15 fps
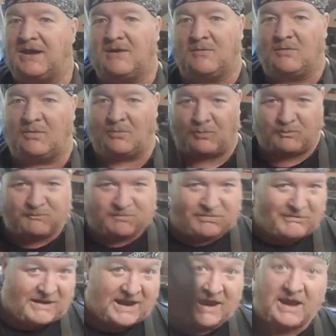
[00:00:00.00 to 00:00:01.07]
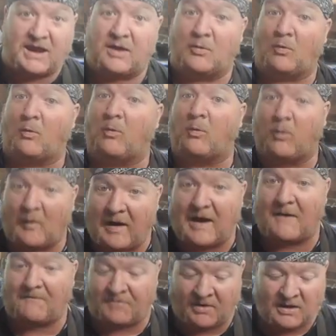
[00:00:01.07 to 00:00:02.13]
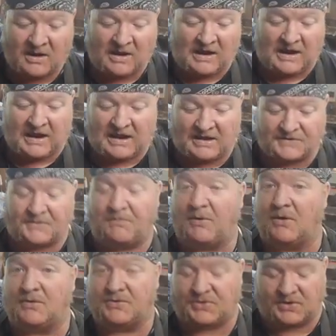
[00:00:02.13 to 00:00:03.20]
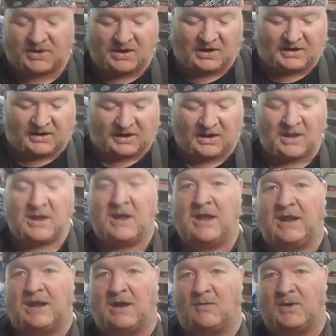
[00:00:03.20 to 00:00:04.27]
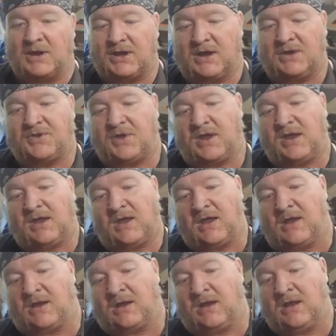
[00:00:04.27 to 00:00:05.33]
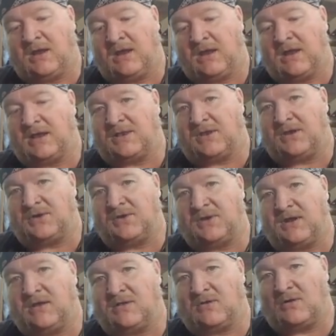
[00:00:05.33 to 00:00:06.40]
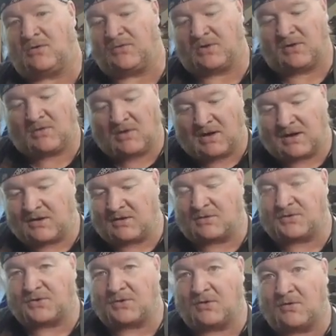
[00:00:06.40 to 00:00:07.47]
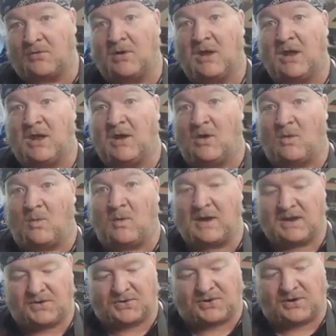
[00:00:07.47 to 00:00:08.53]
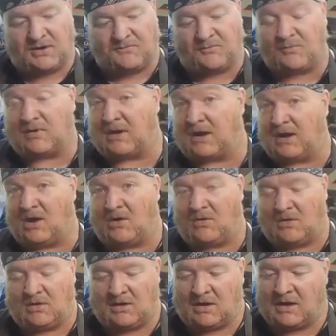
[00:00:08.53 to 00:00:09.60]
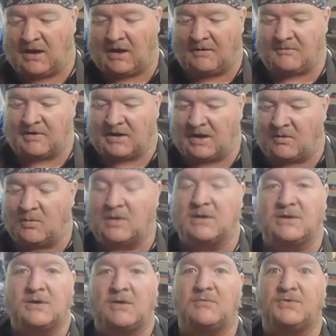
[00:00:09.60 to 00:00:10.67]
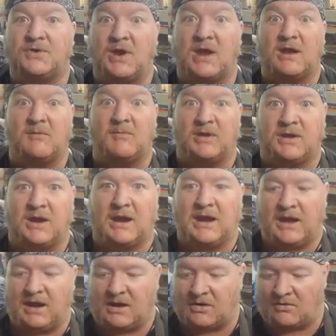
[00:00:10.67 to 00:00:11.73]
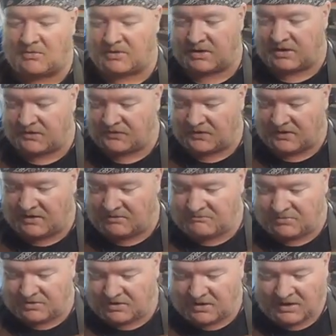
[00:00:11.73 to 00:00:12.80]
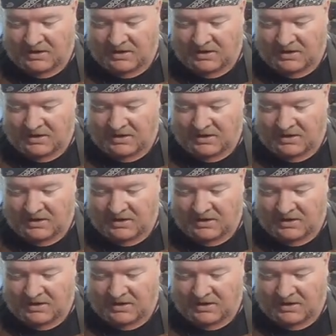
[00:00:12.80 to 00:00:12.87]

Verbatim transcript: it will hit and rip as opposed to cutting. Now we did take and hit these teeth on the grinder, so way safer now. I mean, I wouldn't go jamming your hand on anything, but